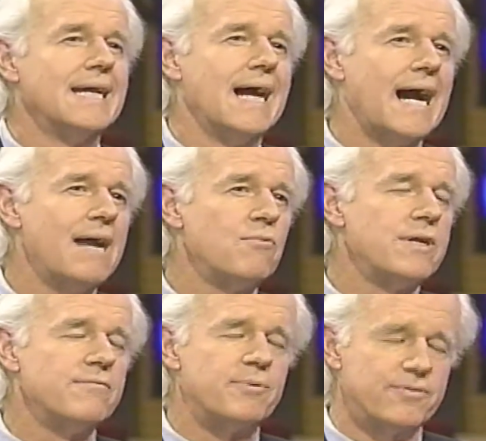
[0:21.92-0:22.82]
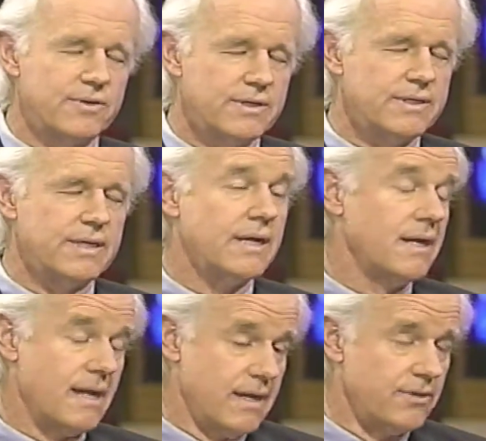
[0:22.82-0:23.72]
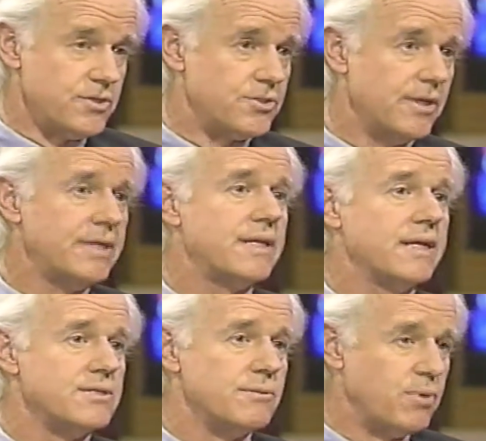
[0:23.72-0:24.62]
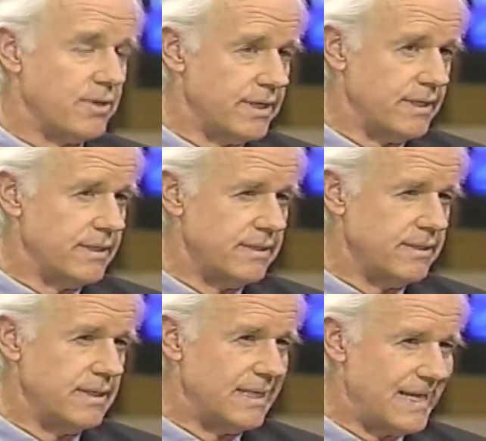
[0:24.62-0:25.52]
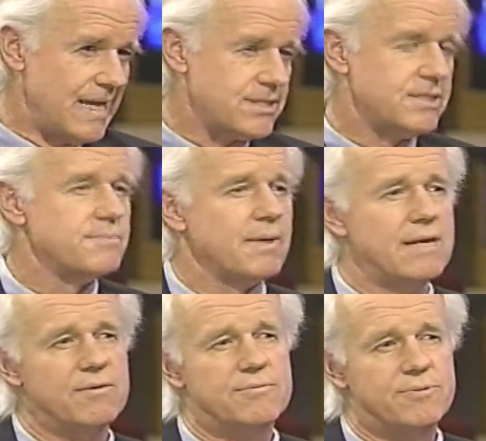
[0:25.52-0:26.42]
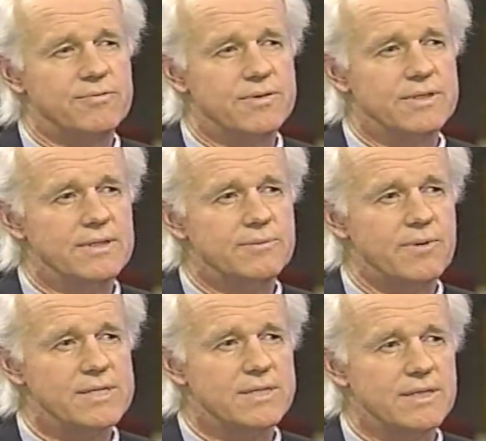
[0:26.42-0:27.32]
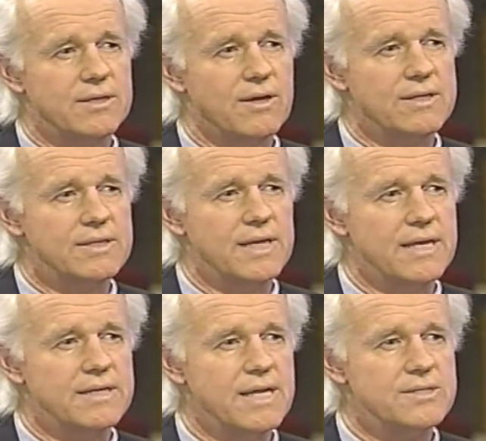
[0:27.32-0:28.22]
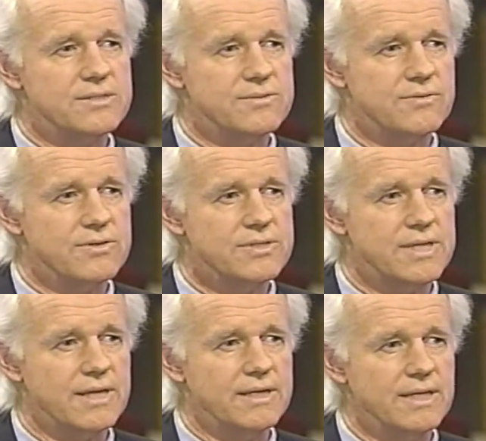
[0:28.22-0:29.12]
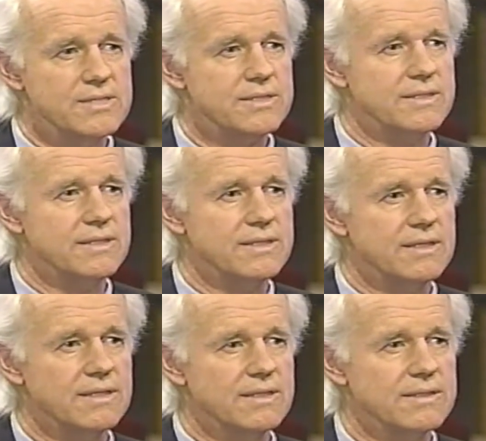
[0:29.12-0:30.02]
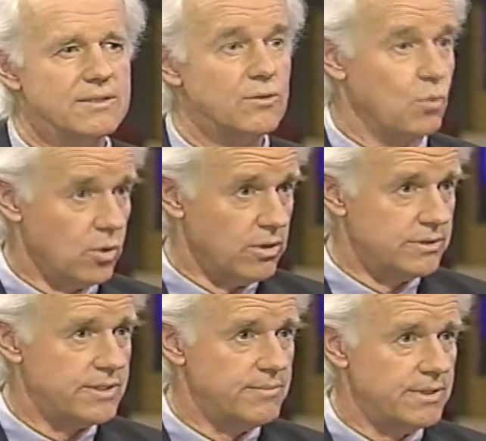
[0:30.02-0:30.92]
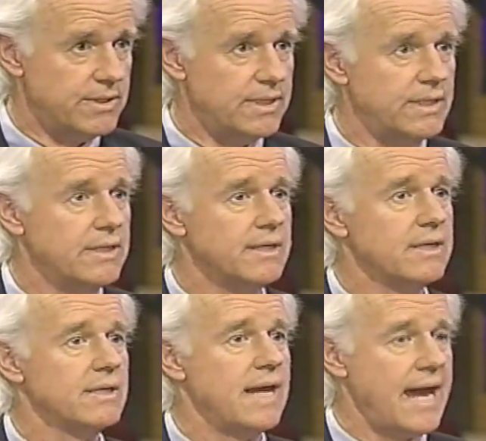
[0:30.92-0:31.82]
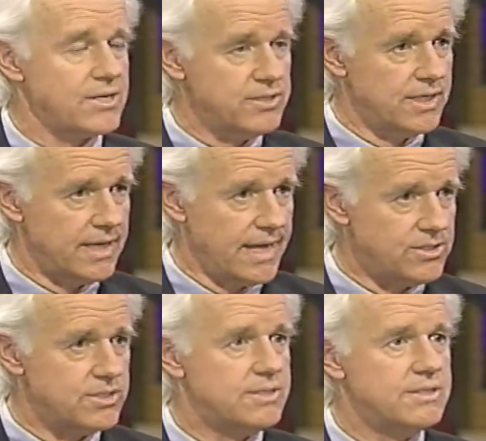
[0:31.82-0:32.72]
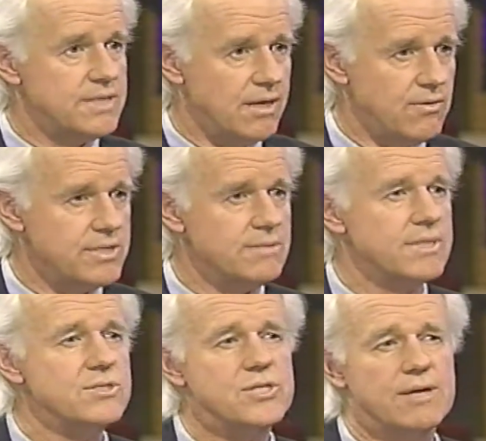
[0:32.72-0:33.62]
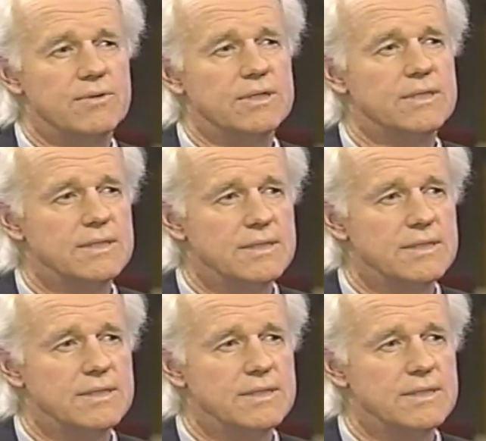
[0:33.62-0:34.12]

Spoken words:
I would have preferred, I understood it and supported it in essence, but I would have preferred that the president had gone to the United Nations first and enlisted the world community in an action against terrorism in general.